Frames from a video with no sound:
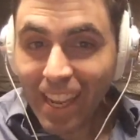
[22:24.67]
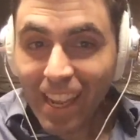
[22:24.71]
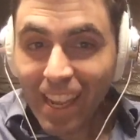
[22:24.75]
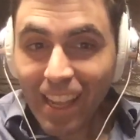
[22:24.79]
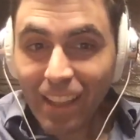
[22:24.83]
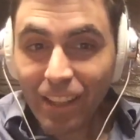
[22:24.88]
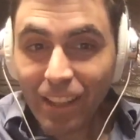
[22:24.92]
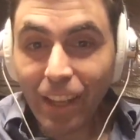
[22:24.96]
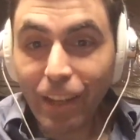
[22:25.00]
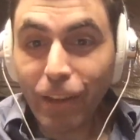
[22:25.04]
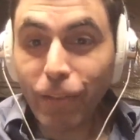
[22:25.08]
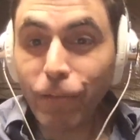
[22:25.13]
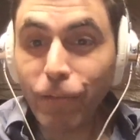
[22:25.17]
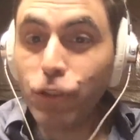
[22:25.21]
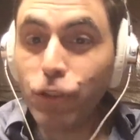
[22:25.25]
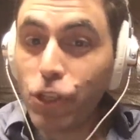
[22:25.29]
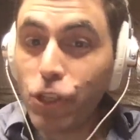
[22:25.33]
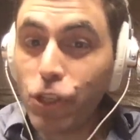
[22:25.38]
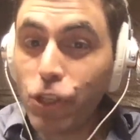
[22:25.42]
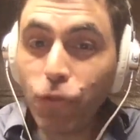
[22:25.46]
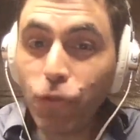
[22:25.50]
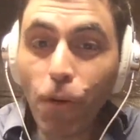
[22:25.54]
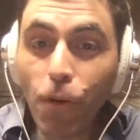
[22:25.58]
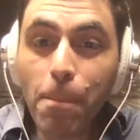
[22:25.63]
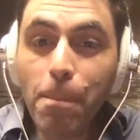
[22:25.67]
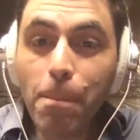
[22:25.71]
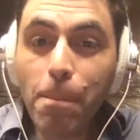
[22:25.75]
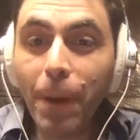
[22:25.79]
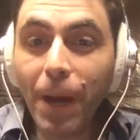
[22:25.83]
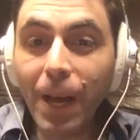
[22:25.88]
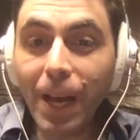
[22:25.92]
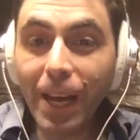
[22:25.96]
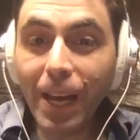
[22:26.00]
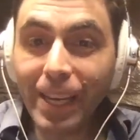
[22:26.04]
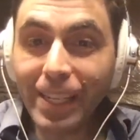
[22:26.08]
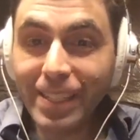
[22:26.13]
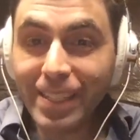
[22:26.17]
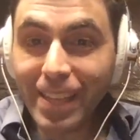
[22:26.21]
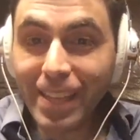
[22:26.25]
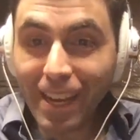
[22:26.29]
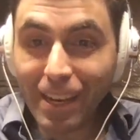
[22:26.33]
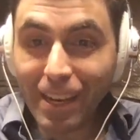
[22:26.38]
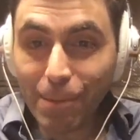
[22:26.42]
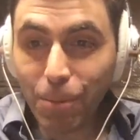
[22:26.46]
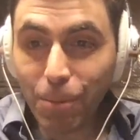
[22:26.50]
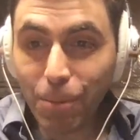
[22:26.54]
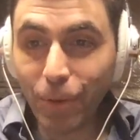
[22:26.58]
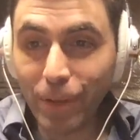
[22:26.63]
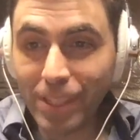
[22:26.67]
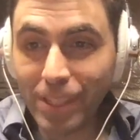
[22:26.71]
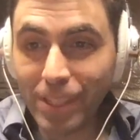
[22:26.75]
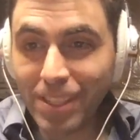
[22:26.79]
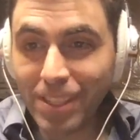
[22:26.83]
like just from my data points,